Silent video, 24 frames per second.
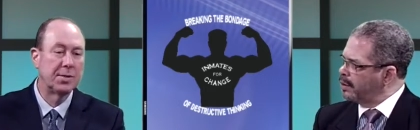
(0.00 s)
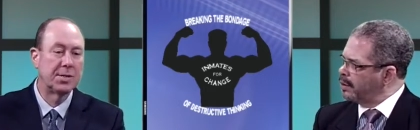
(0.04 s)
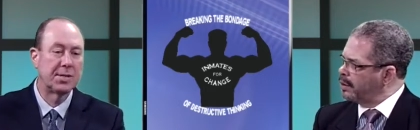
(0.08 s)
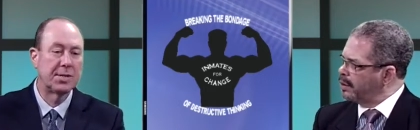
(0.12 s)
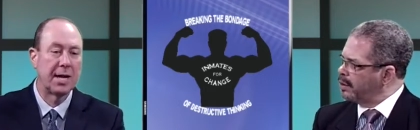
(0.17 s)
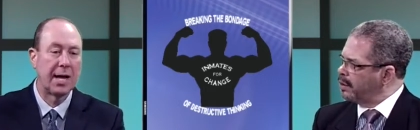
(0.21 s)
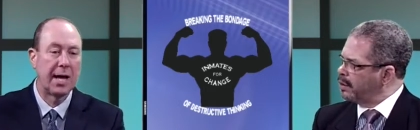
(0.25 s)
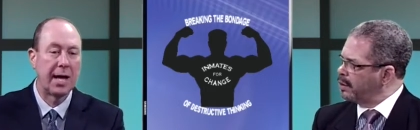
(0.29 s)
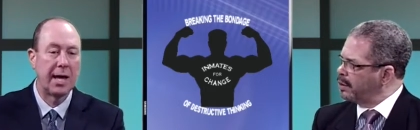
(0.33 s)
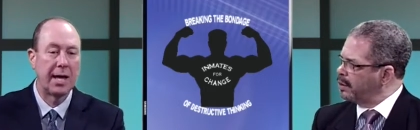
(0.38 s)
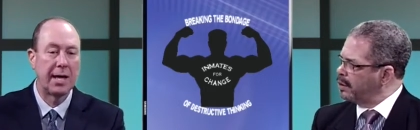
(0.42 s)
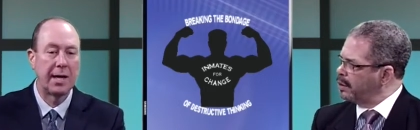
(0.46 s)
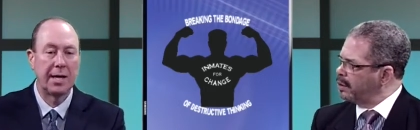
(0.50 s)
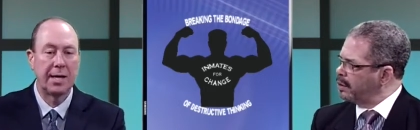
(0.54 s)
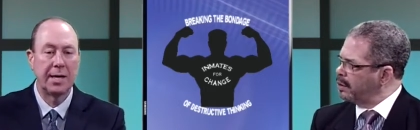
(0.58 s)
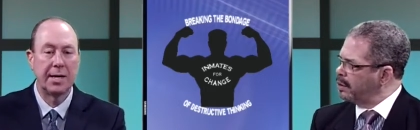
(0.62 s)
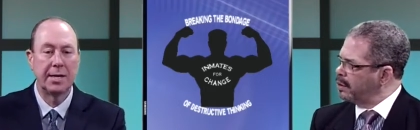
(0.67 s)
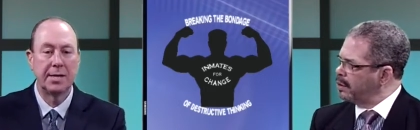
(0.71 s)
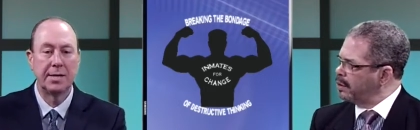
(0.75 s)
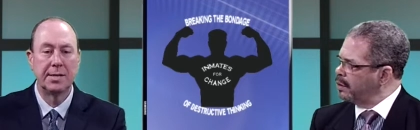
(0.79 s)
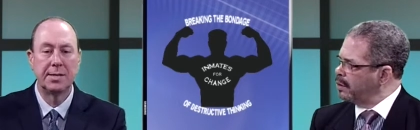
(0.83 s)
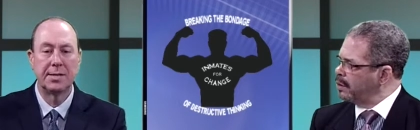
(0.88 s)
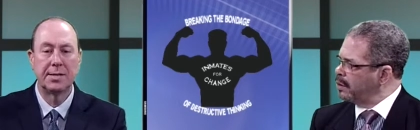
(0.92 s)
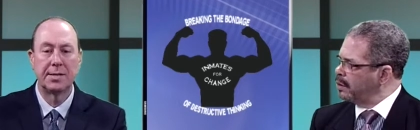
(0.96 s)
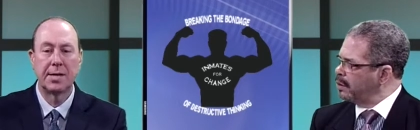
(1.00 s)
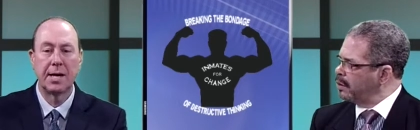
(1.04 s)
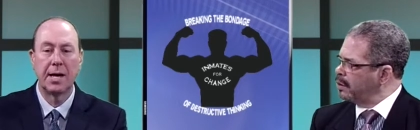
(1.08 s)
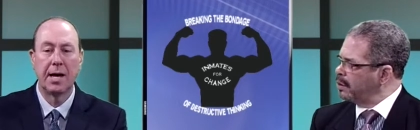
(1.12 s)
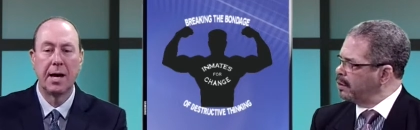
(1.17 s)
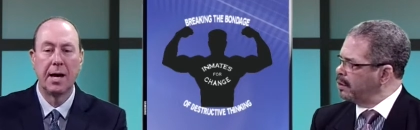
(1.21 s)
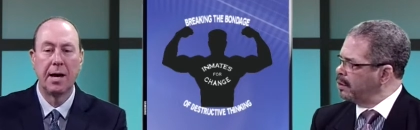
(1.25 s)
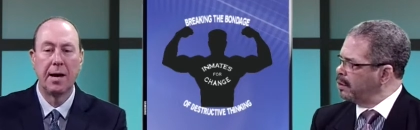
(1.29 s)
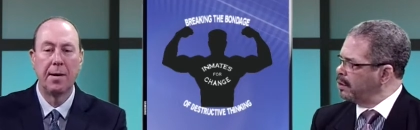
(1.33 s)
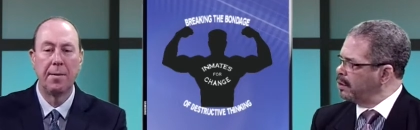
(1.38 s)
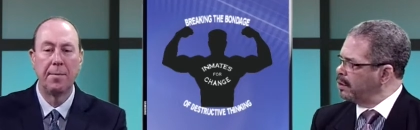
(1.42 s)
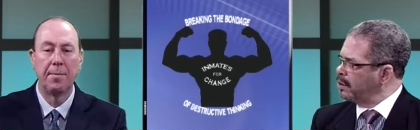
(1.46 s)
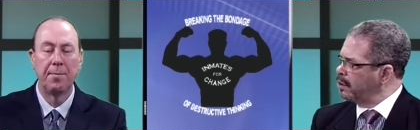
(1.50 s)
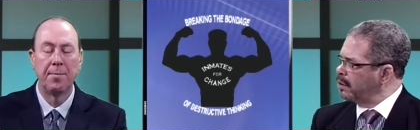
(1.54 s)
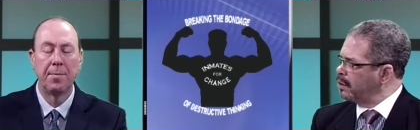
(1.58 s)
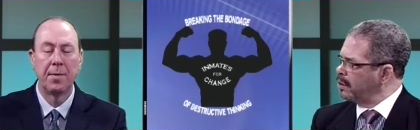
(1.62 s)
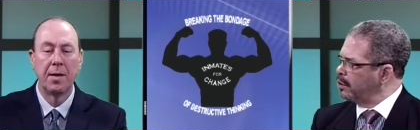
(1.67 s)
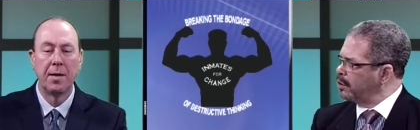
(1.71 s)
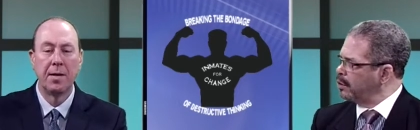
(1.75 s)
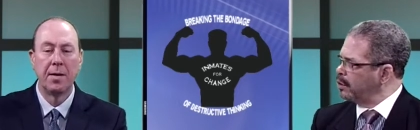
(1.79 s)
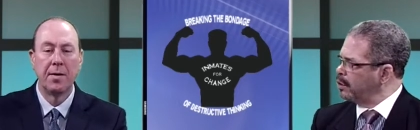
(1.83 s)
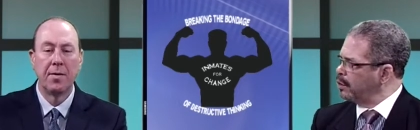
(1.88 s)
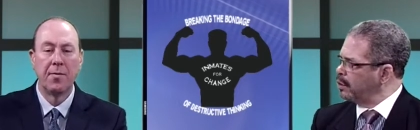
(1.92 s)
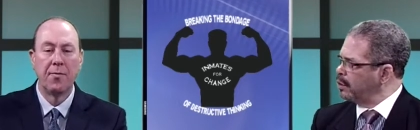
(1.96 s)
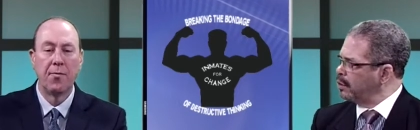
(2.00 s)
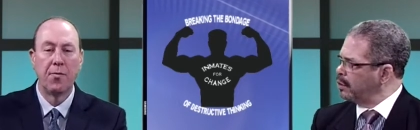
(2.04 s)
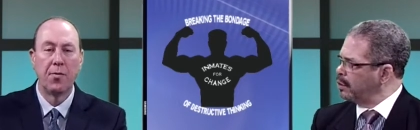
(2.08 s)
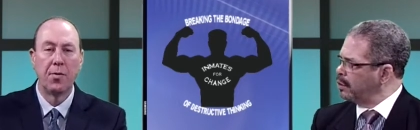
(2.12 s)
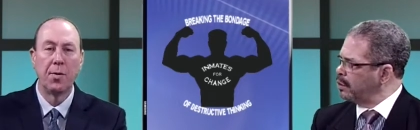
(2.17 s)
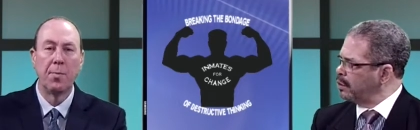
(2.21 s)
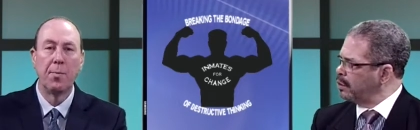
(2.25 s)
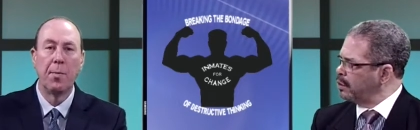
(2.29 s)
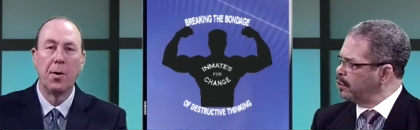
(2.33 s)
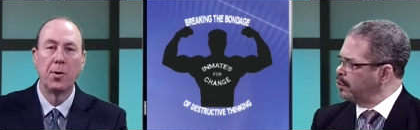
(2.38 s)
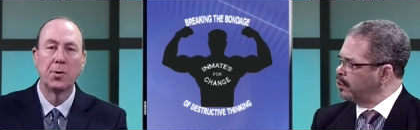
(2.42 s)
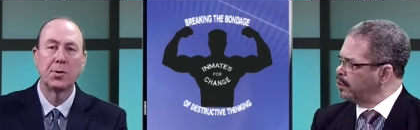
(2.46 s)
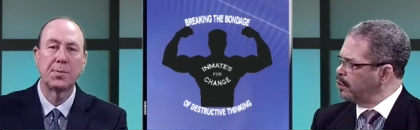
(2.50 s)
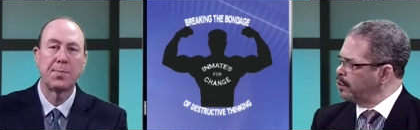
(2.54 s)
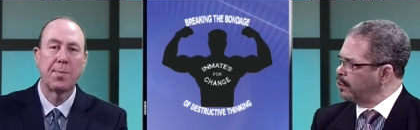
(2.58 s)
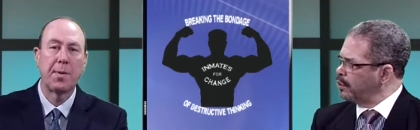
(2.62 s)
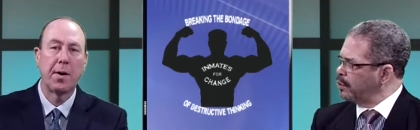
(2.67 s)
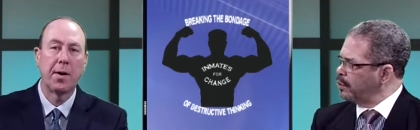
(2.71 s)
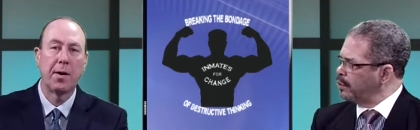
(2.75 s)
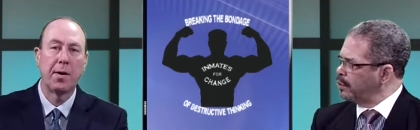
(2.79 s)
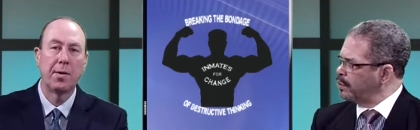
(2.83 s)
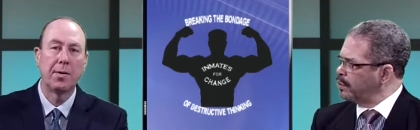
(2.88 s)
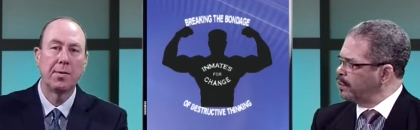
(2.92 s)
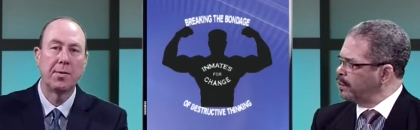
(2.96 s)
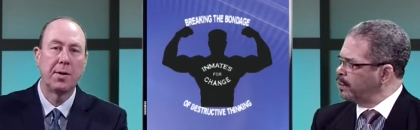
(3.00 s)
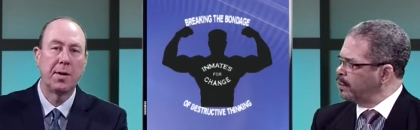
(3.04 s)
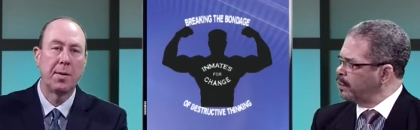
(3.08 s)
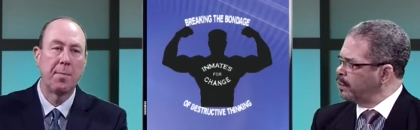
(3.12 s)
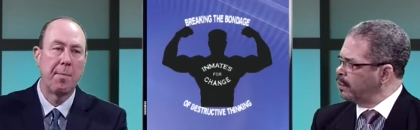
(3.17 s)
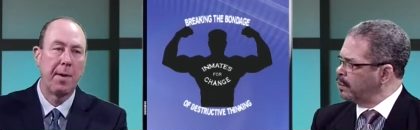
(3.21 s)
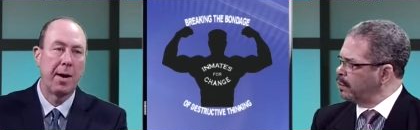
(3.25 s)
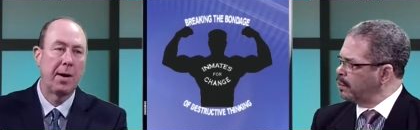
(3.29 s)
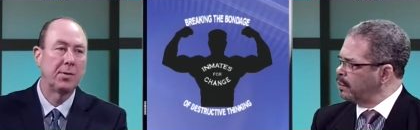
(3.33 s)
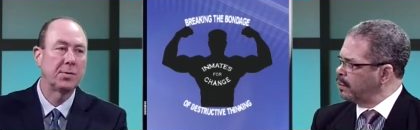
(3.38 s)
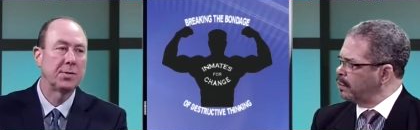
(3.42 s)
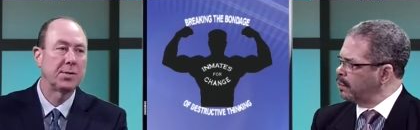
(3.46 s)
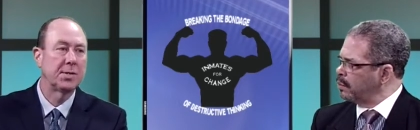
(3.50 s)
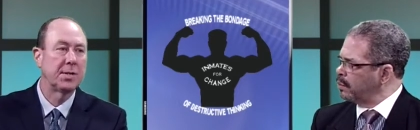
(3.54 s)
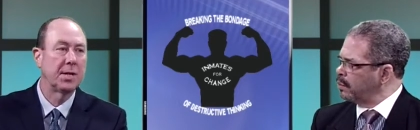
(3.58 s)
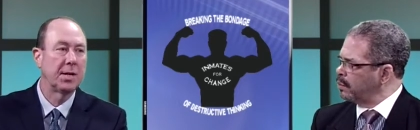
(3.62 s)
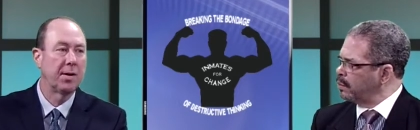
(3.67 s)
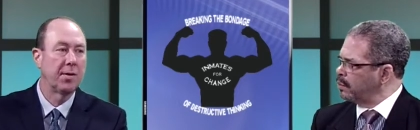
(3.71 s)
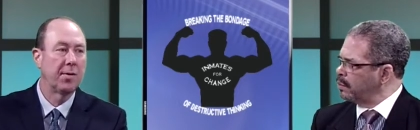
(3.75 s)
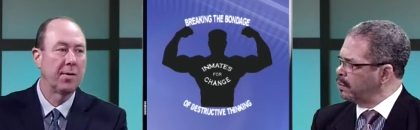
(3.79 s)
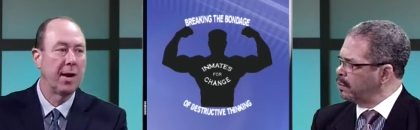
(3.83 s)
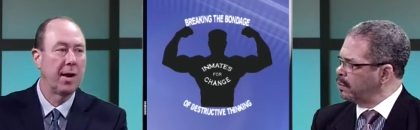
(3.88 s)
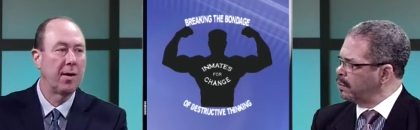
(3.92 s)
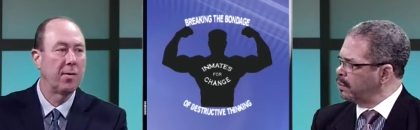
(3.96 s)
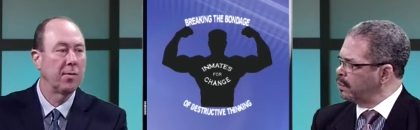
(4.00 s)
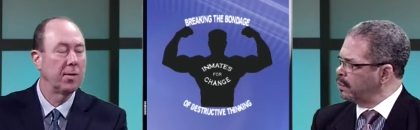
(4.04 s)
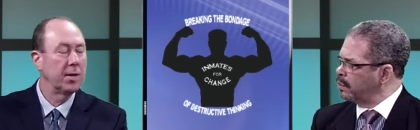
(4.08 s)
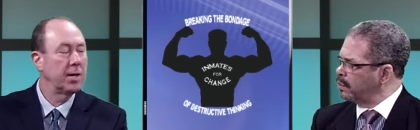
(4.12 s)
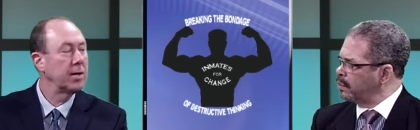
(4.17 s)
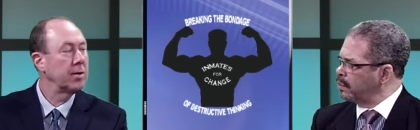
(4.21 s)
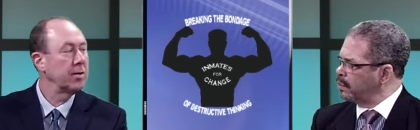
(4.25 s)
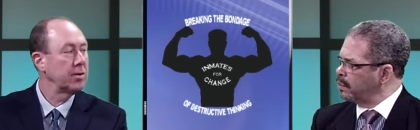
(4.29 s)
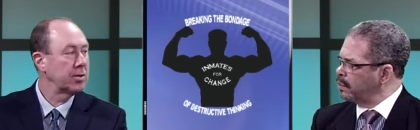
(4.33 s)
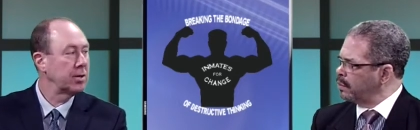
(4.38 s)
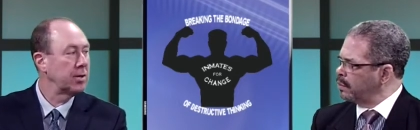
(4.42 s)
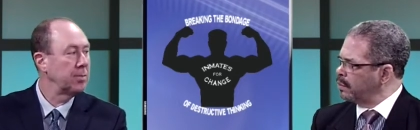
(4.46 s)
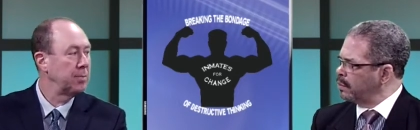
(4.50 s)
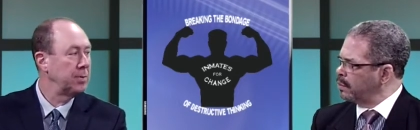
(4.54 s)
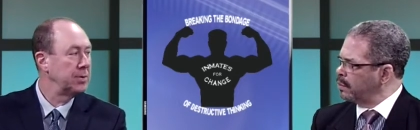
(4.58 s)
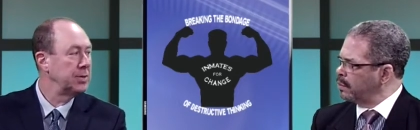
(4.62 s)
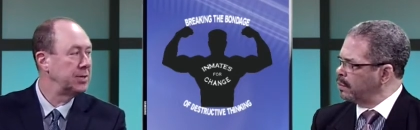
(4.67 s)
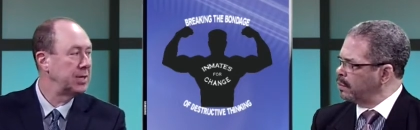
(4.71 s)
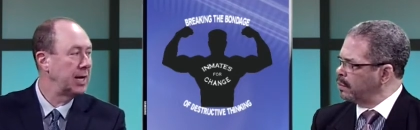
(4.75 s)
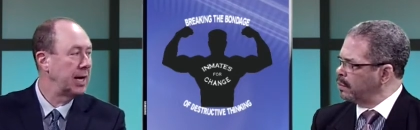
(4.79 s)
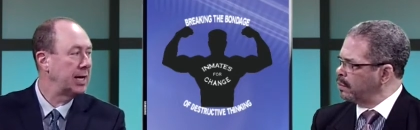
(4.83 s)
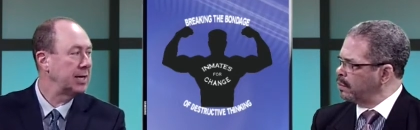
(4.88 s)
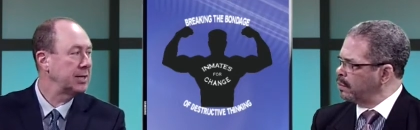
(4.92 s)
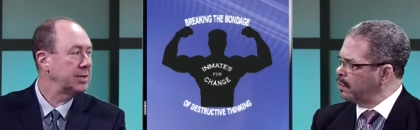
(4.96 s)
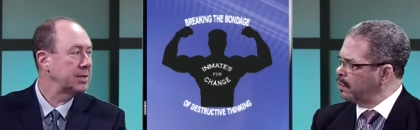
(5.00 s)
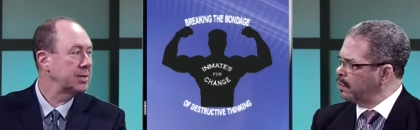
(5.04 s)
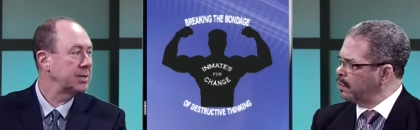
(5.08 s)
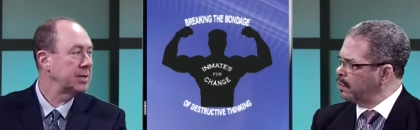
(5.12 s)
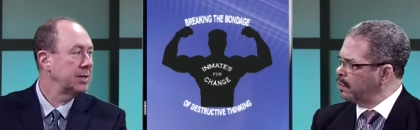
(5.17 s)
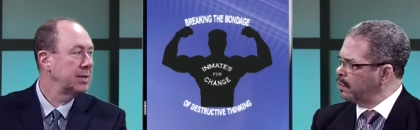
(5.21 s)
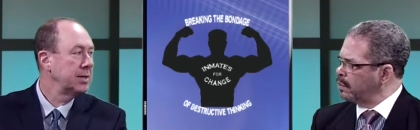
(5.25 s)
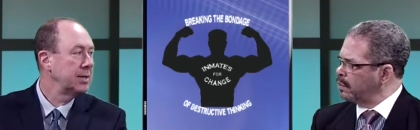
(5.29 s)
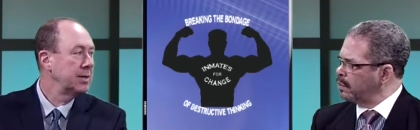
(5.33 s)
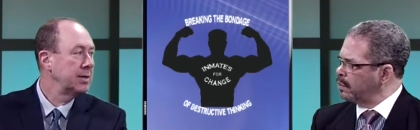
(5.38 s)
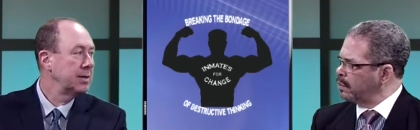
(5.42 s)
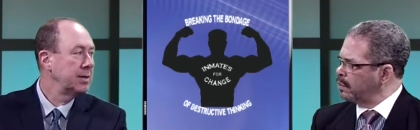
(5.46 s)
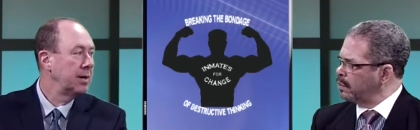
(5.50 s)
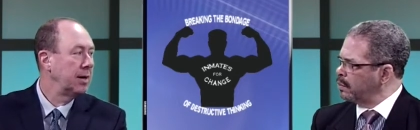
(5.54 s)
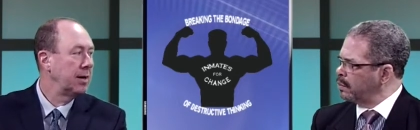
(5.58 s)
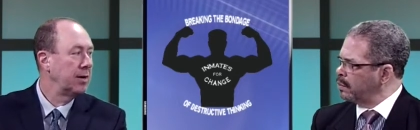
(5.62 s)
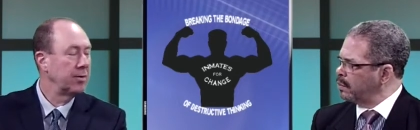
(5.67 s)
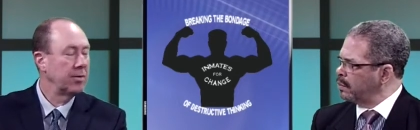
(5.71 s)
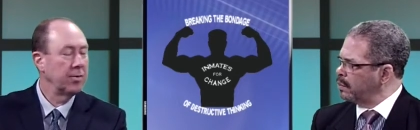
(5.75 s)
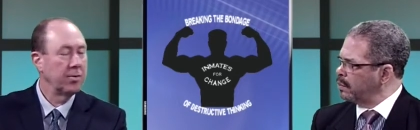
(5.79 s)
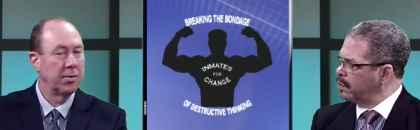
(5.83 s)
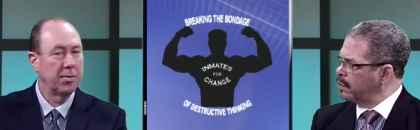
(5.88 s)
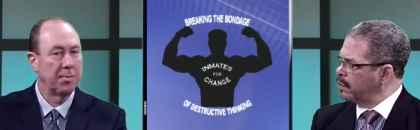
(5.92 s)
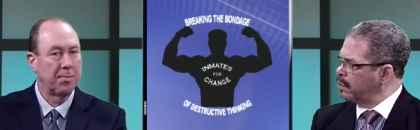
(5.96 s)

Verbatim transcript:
Speaker 1: say is, um, for the most part, the amounts that are now legal to possess under the